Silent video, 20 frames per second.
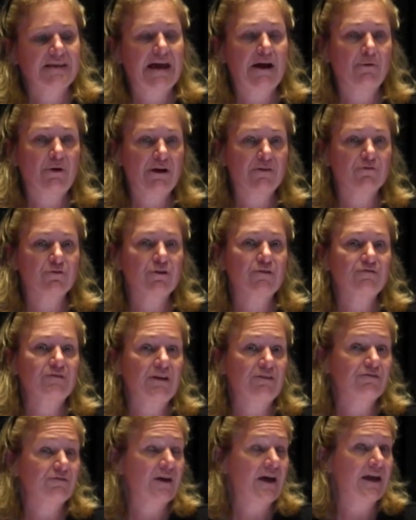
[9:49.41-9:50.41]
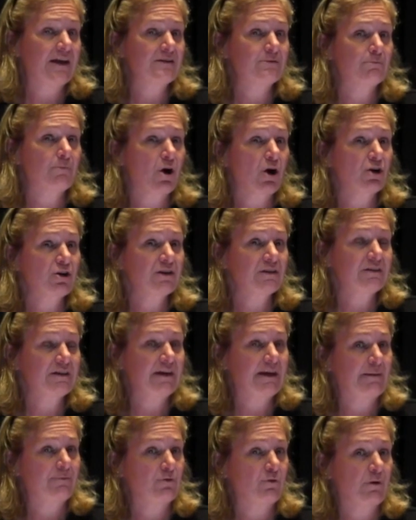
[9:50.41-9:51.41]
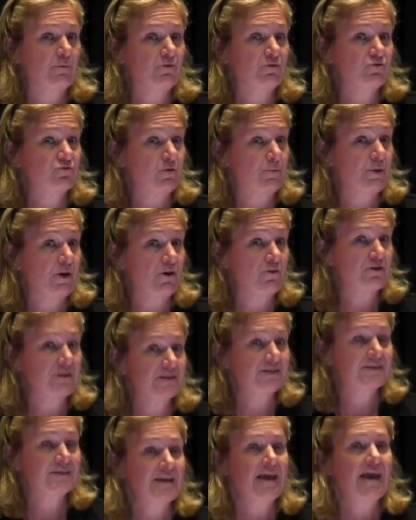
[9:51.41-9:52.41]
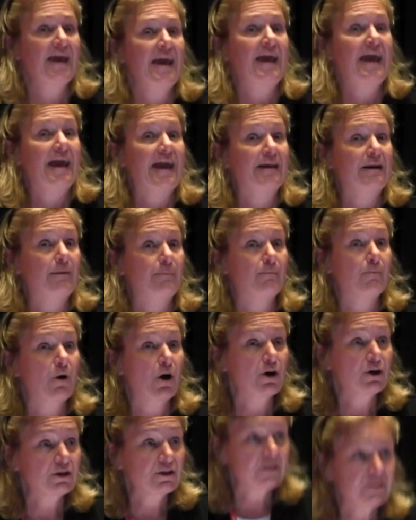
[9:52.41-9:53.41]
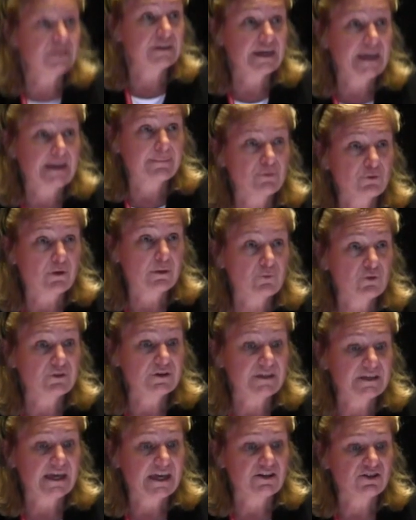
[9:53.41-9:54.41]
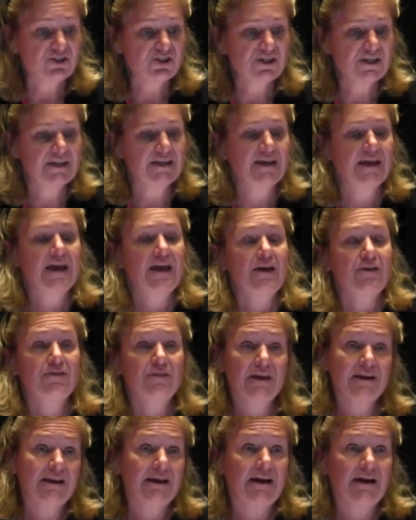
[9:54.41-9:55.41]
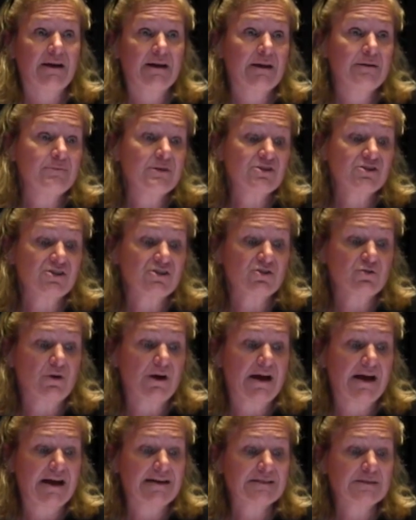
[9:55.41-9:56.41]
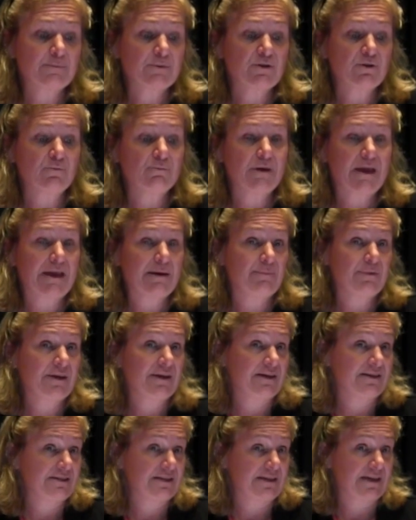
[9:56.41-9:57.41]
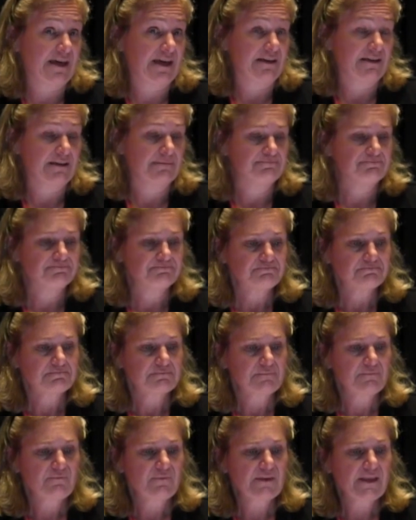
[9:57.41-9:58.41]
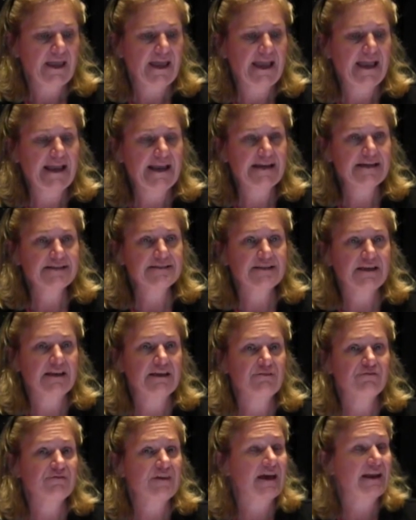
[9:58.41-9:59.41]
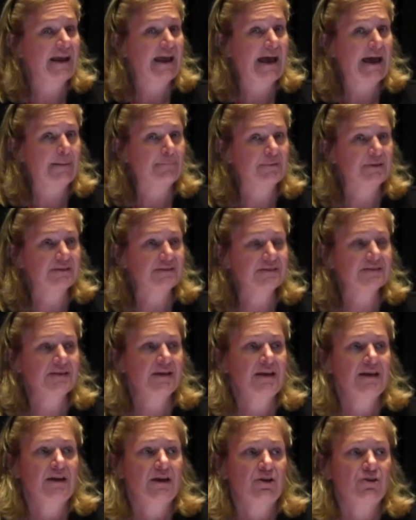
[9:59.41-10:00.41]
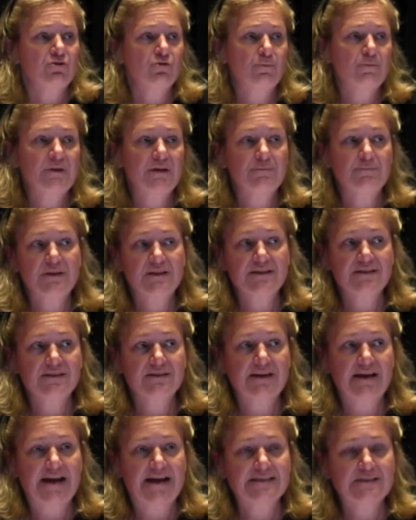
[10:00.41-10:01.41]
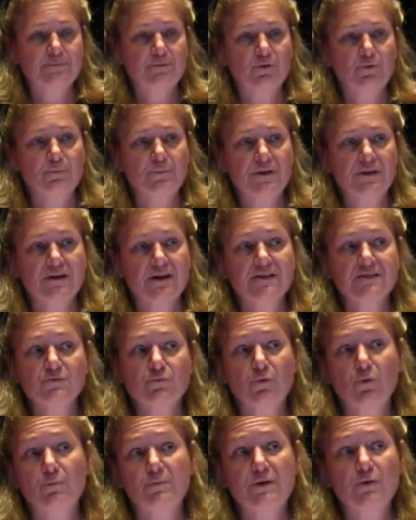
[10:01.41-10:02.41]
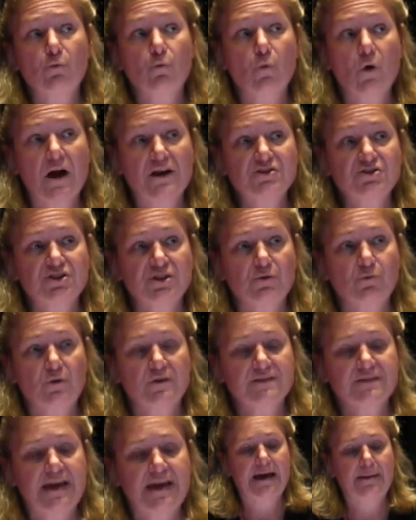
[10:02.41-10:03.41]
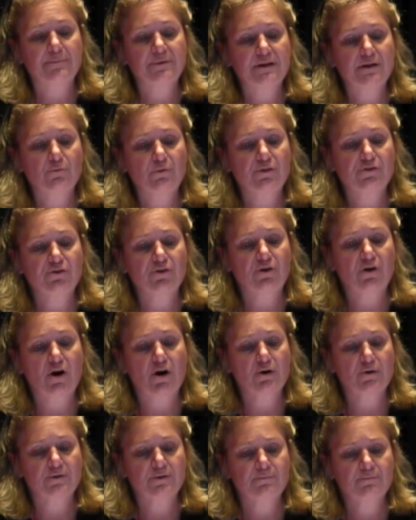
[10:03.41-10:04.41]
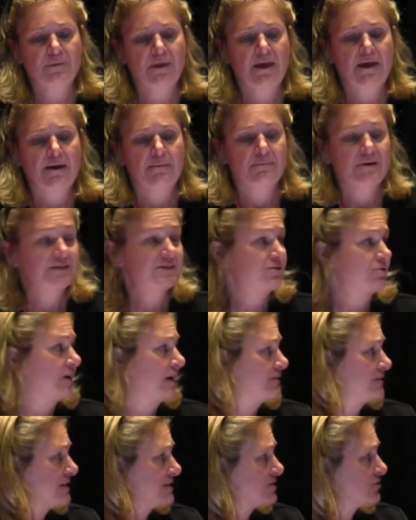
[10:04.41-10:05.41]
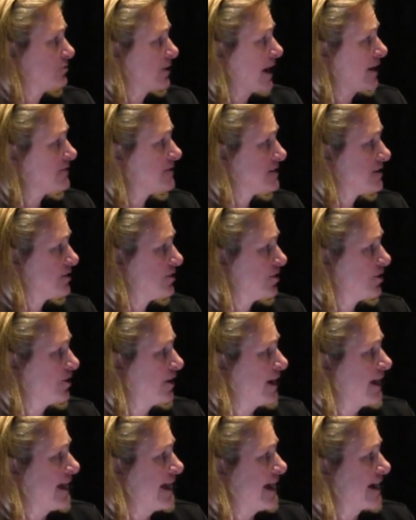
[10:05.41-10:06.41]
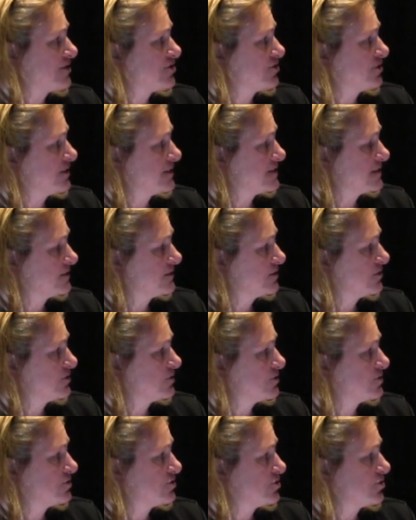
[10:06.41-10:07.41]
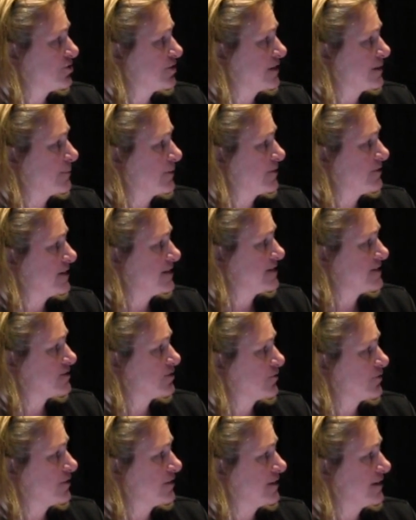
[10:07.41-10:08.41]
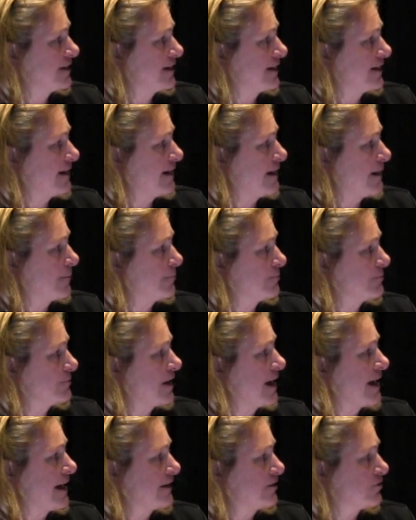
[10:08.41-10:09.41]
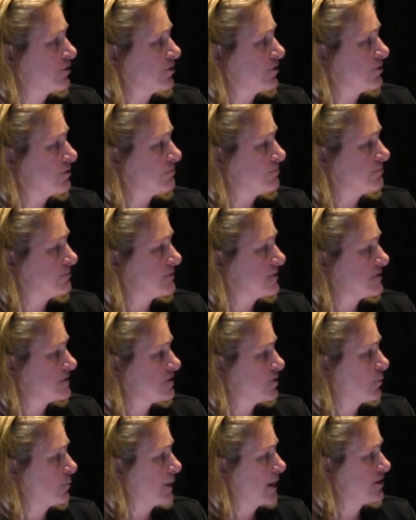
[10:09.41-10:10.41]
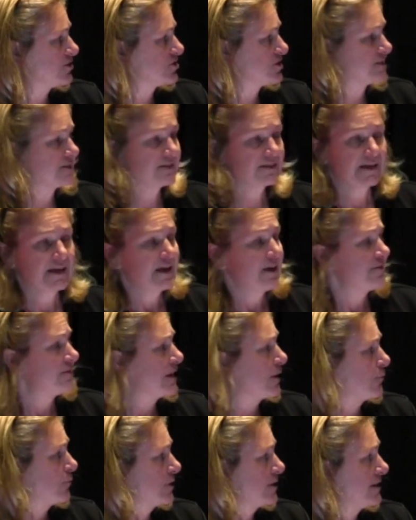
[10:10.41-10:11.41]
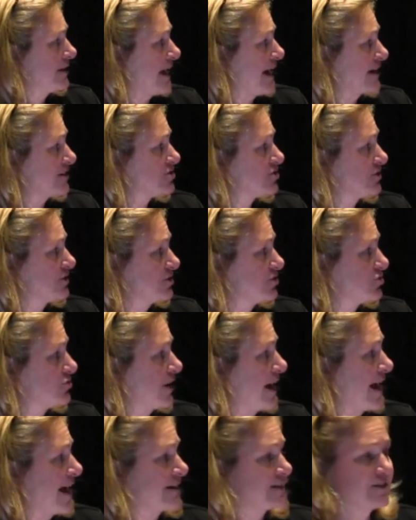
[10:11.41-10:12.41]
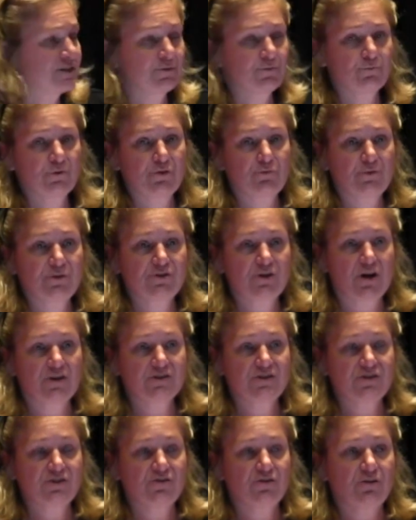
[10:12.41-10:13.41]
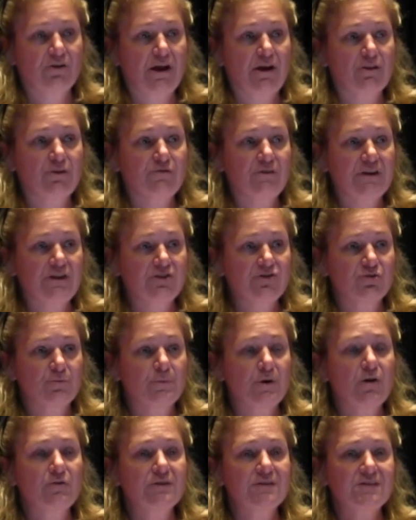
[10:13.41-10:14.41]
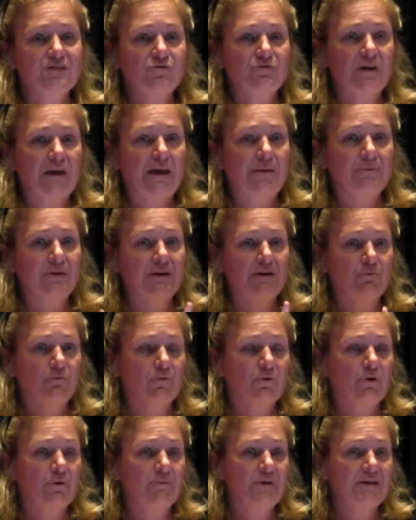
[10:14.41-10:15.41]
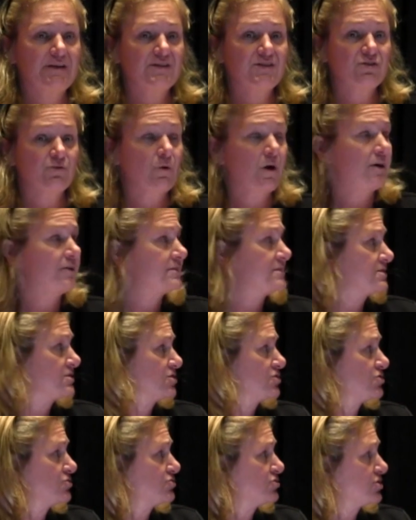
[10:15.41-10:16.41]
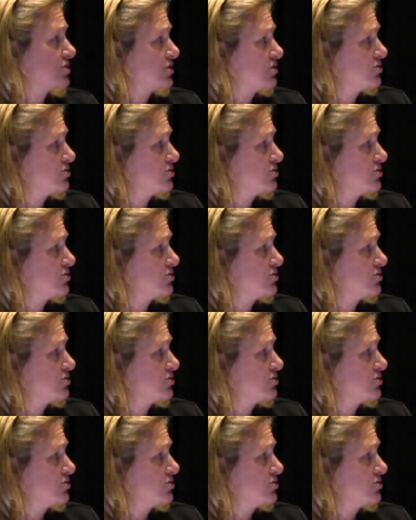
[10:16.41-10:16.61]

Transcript: However, if they find markedly abnormal troponins and a markedly abnormal EKG, then admission to a hospital may be indicated. And if that happens, you'll be admitted to the hospital because we'll be watching happening with your heart muscle. And these graphs here, actually it's a little dirty, but these are the 9 or so patients that we actually tracked with regards to their elevated troponins who came in and were admitted to our institution.